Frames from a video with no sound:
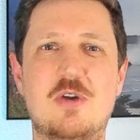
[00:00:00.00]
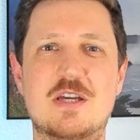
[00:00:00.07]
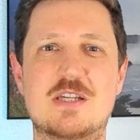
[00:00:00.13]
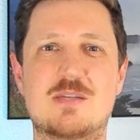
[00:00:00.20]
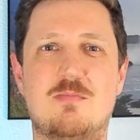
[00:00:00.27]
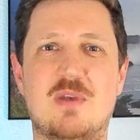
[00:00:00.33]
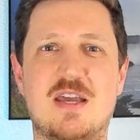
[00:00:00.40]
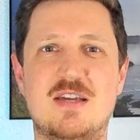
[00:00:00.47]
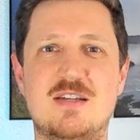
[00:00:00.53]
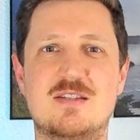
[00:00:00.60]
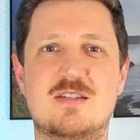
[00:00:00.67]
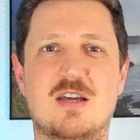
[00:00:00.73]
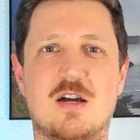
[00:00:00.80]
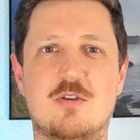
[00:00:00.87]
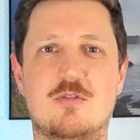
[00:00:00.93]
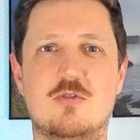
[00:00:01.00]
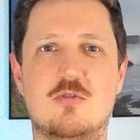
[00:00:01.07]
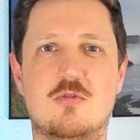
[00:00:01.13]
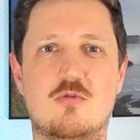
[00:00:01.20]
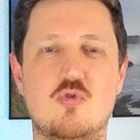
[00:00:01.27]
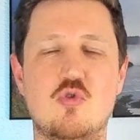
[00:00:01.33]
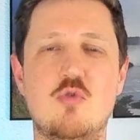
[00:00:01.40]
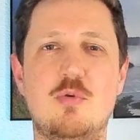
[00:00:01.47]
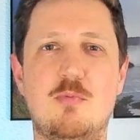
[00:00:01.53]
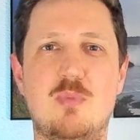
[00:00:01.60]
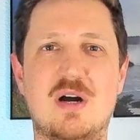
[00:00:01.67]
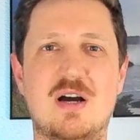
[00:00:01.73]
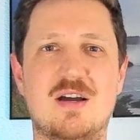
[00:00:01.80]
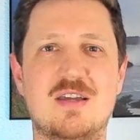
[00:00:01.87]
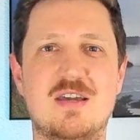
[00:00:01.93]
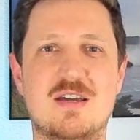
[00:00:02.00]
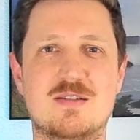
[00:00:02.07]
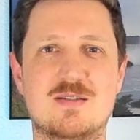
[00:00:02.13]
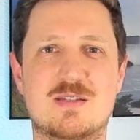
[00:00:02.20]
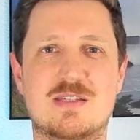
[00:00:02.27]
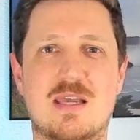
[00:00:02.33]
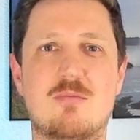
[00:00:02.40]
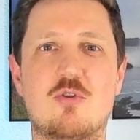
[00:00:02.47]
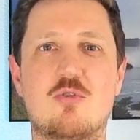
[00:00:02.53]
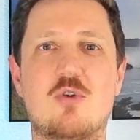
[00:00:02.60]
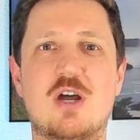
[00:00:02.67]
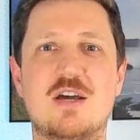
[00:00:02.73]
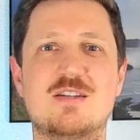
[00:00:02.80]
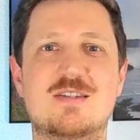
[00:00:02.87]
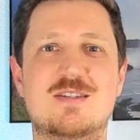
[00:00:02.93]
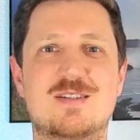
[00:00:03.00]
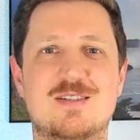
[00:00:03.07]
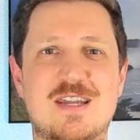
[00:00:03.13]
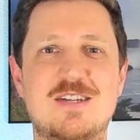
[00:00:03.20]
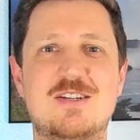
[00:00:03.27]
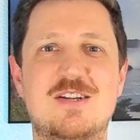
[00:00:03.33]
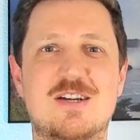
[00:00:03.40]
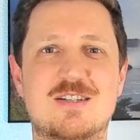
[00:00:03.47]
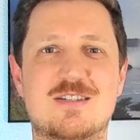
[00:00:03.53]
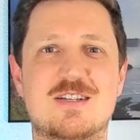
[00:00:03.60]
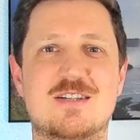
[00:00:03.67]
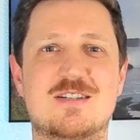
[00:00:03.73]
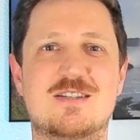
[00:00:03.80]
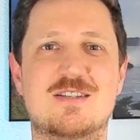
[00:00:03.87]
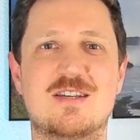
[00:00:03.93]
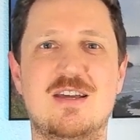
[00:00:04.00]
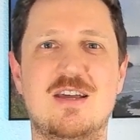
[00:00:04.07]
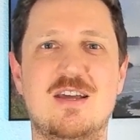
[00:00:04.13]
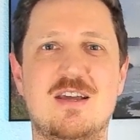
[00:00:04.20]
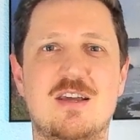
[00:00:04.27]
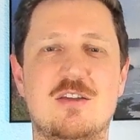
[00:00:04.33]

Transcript: video explains how to group by and summarize data sets